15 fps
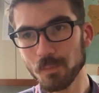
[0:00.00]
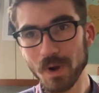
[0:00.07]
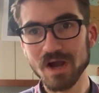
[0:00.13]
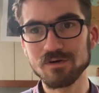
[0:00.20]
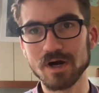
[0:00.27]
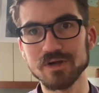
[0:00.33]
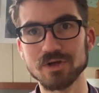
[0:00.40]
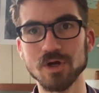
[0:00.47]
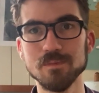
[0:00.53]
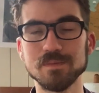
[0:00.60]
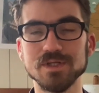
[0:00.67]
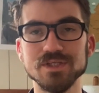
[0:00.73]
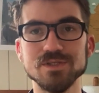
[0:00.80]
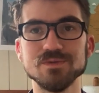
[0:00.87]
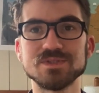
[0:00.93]
where I'd
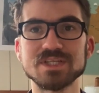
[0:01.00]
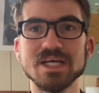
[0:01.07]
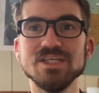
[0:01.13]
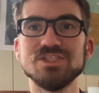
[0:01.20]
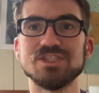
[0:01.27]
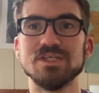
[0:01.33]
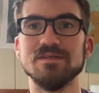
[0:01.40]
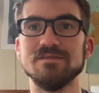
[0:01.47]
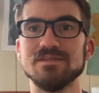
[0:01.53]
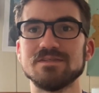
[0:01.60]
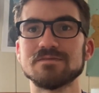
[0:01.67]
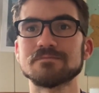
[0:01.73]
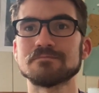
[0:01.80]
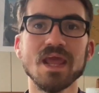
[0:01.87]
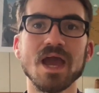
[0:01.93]
open new
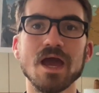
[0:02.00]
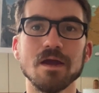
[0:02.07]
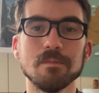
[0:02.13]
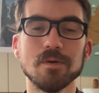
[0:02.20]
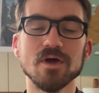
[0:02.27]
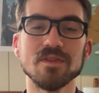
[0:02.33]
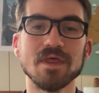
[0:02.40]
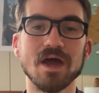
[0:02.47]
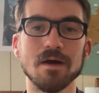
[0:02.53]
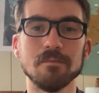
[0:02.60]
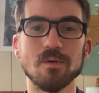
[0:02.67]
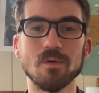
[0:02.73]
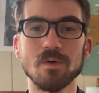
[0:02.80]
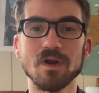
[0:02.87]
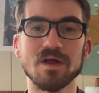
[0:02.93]
stations. I put them
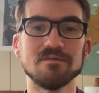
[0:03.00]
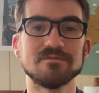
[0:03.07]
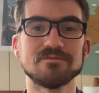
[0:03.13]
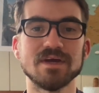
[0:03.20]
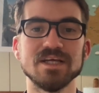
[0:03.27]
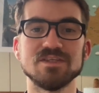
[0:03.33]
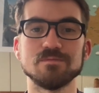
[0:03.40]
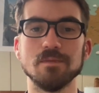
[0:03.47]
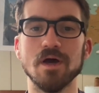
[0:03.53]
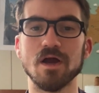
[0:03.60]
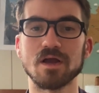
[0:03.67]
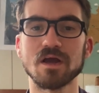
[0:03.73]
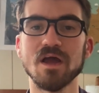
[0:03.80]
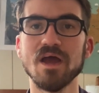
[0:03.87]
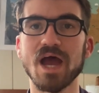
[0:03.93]
all on Facebook
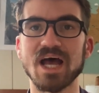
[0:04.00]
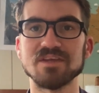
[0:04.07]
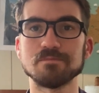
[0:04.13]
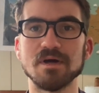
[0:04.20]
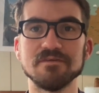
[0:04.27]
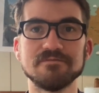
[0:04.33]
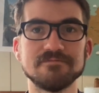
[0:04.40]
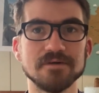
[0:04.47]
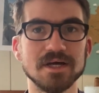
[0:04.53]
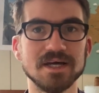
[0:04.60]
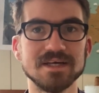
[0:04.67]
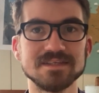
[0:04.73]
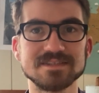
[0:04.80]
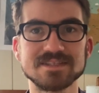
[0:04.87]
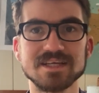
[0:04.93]
as my
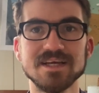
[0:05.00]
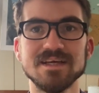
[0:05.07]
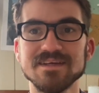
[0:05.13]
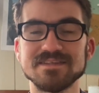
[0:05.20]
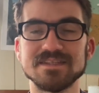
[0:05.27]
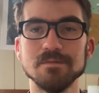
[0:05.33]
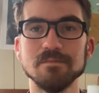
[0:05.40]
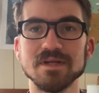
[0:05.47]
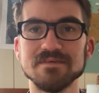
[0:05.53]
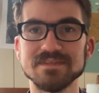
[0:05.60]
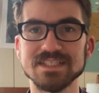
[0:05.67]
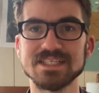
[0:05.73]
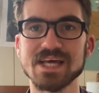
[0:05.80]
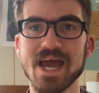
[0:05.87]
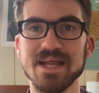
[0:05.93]
first symbol of
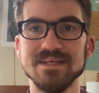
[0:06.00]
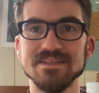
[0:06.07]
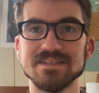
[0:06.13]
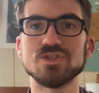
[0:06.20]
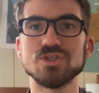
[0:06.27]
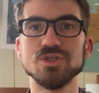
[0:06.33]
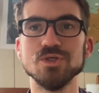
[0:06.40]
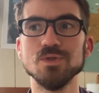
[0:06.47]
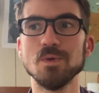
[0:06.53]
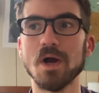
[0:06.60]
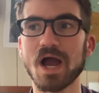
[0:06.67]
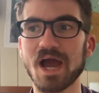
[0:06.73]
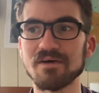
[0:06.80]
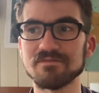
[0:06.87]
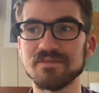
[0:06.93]
intent to
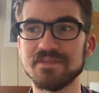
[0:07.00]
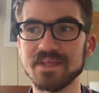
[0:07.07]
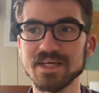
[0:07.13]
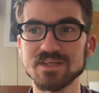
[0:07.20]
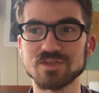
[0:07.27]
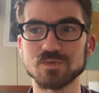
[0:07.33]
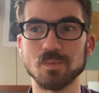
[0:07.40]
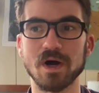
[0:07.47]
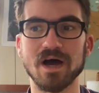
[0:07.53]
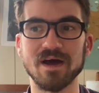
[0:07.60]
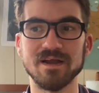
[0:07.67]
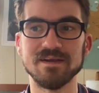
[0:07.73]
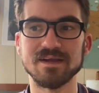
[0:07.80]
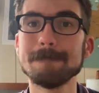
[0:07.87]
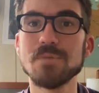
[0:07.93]
have this
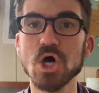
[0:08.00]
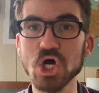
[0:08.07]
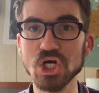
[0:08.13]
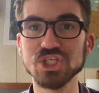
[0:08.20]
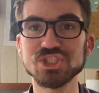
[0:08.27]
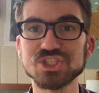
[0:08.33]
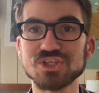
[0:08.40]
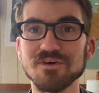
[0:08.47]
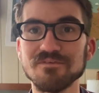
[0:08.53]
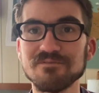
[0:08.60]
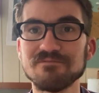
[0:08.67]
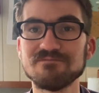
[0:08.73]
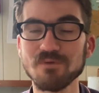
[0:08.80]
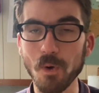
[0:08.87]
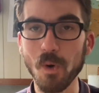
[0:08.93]
one pushed
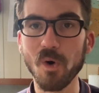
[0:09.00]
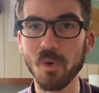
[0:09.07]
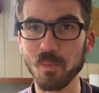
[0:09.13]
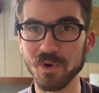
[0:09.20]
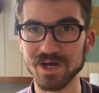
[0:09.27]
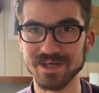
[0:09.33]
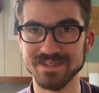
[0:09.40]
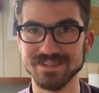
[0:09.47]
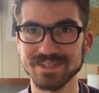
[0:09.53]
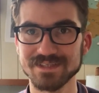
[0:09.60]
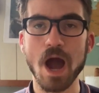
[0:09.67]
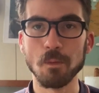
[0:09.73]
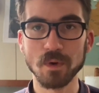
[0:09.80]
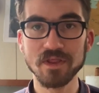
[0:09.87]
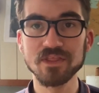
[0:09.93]
forward.
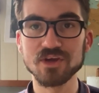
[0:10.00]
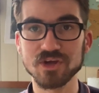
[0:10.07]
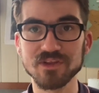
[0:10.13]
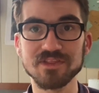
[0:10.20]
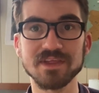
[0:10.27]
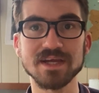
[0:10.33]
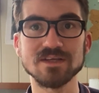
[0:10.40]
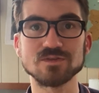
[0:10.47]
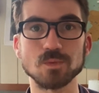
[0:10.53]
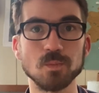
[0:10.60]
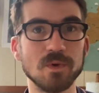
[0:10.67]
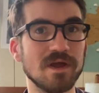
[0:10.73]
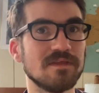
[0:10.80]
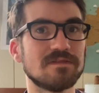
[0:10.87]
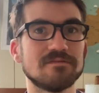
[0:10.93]
And one of the good things
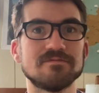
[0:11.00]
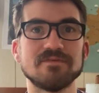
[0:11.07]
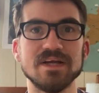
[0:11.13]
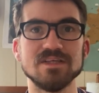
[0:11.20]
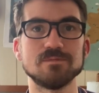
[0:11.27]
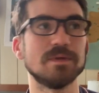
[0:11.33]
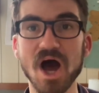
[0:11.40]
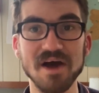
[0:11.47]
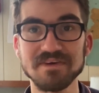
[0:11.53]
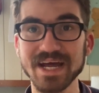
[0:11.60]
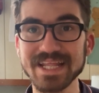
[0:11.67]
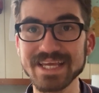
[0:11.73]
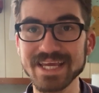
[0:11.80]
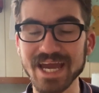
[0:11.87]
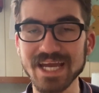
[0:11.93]
with Facebook, I've
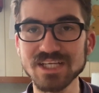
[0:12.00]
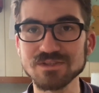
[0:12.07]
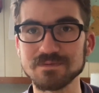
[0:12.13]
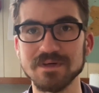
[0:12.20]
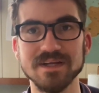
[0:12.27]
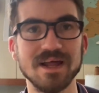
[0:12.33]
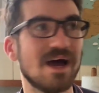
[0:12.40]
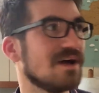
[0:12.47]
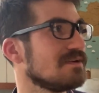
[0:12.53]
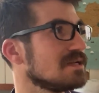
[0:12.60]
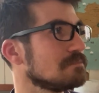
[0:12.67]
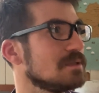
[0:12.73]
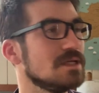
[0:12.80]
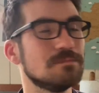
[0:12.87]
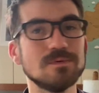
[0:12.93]
had engagement. I've
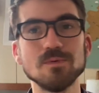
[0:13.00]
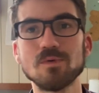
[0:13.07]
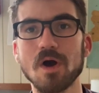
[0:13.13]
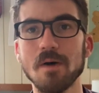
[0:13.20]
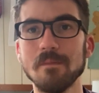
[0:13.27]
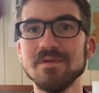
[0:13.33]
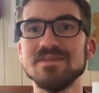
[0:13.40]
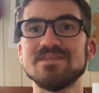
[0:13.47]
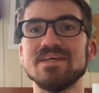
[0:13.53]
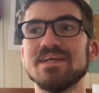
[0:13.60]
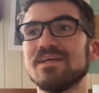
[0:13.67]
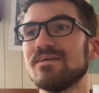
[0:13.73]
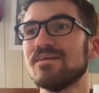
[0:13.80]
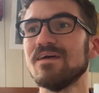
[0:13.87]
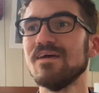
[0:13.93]
had people
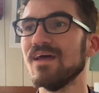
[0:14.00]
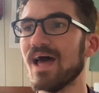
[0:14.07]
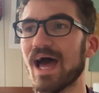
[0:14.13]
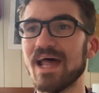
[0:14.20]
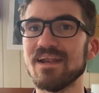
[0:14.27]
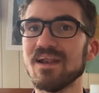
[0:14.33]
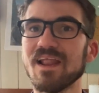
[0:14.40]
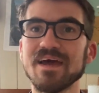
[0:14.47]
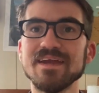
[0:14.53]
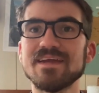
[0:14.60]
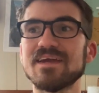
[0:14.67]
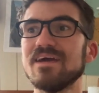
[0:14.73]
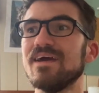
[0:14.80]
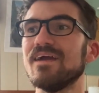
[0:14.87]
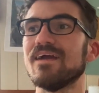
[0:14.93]
commenting and
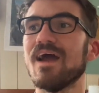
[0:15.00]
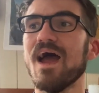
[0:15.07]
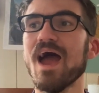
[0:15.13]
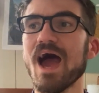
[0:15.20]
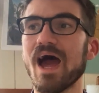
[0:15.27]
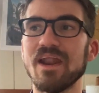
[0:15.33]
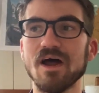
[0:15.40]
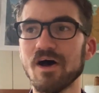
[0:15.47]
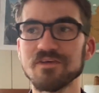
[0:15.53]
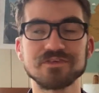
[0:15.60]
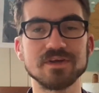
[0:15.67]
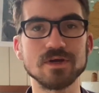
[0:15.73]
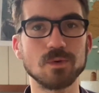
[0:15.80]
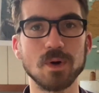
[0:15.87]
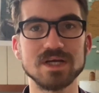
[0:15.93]
liking and
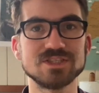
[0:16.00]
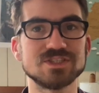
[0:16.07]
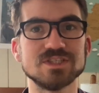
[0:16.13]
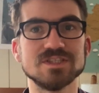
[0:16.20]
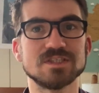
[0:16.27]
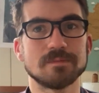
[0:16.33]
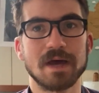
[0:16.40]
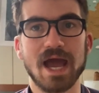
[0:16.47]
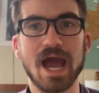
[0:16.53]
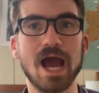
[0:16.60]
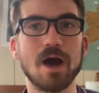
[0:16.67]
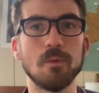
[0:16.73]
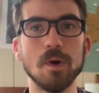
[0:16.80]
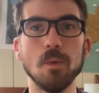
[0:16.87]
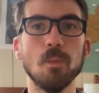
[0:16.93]
asking questions about
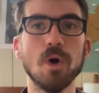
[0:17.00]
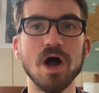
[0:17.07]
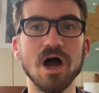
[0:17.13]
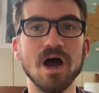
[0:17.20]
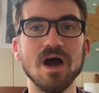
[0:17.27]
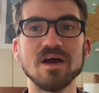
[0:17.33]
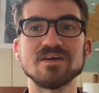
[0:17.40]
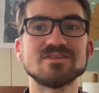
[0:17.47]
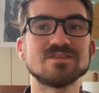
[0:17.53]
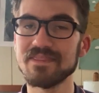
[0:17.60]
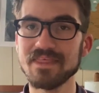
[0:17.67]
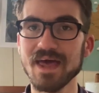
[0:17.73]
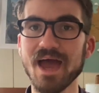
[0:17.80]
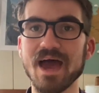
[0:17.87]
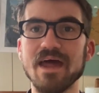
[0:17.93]
how it works.
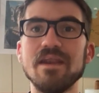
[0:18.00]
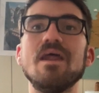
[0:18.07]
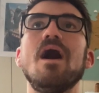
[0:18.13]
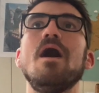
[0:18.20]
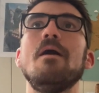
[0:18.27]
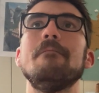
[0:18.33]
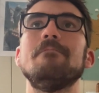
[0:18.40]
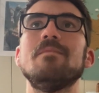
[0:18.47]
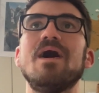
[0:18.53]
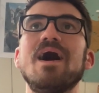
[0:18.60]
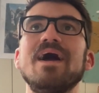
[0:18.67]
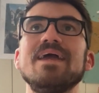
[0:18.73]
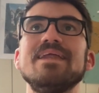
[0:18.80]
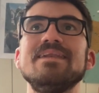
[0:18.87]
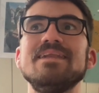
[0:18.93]
Then
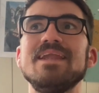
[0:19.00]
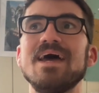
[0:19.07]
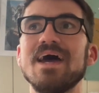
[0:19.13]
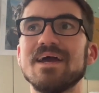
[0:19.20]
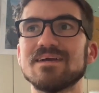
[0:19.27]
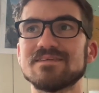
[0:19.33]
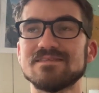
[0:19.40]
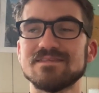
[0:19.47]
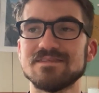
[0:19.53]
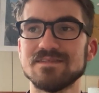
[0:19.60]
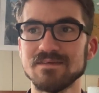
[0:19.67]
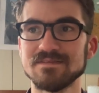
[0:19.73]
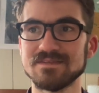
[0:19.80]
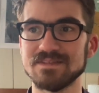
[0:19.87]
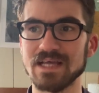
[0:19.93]
my
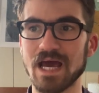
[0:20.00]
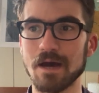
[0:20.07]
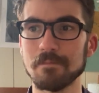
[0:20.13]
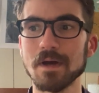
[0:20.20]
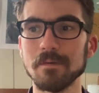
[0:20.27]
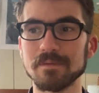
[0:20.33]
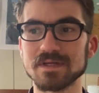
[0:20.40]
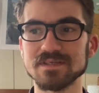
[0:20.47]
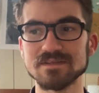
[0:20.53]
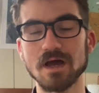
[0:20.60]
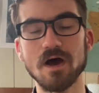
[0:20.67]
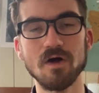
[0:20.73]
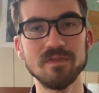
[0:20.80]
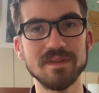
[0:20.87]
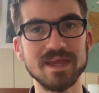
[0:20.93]
next step, because
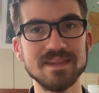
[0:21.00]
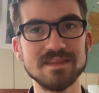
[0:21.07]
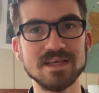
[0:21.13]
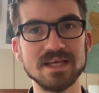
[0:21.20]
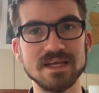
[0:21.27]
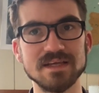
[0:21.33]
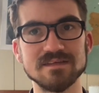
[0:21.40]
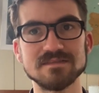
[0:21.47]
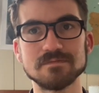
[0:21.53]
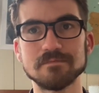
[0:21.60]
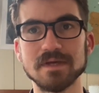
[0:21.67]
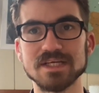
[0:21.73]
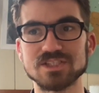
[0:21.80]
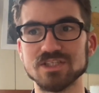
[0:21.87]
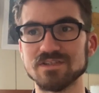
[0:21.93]
in these
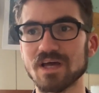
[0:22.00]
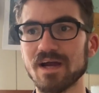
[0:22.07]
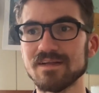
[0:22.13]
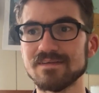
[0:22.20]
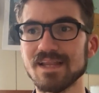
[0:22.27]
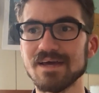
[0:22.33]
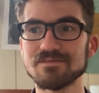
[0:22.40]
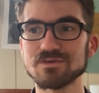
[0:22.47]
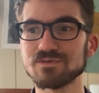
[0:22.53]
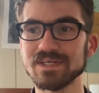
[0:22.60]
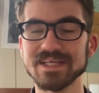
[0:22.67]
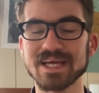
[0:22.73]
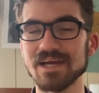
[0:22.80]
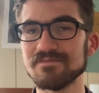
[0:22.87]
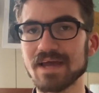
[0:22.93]
pictures I never really
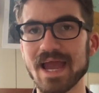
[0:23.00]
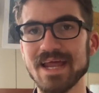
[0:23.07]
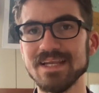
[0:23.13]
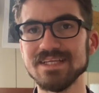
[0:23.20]
gave any